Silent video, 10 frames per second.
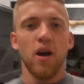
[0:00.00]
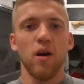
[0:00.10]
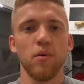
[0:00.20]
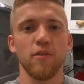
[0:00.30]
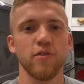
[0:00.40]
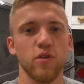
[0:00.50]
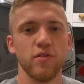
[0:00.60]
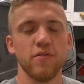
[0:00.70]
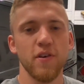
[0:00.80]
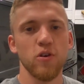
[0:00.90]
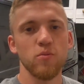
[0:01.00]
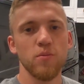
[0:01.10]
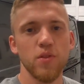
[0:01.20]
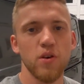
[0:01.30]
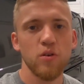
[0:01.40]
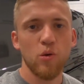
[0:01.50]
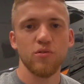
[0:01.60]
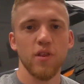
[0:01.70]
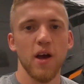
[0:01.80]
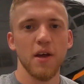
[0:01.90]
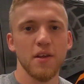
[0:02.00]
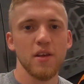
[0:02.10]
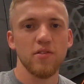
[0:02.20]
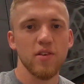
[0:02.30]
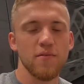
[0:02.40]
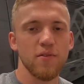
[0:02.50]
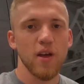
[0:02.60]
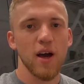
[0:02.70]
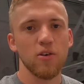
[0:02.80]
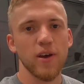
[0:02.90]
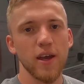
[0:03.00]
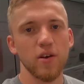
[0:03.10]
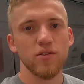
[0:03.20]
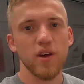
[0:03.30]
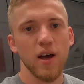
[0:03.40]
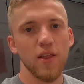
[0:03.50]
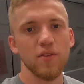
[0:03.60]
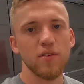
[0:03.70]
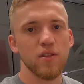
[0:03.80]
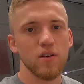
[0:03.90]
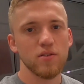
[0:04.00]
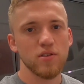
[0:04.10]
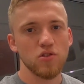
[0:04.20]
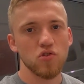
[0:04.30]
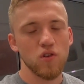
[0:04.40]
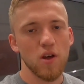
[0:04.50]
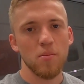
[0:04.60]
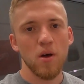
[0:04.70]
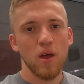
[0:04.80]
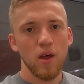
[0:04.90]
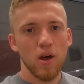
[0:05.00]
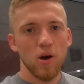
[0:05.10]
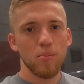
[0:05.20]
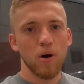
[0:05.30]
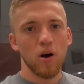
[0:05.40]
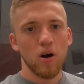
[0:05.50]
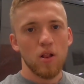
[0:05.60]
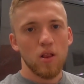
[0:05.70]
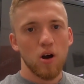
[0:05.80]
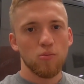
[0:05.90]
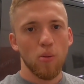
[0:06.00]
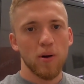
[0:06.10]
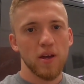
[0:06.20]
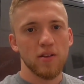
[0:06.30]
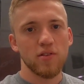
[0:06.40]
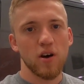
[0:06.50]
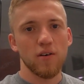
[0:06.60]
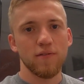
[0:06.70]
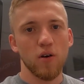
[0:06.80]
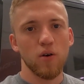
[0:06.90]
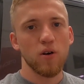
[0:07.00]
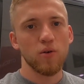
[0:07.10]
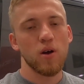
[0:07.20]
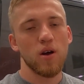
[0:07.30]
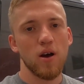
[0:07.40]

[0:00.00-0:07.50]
I forgot to film the course that I had in yesterday for the alligators and the sun strip, but I'll probably insert a photo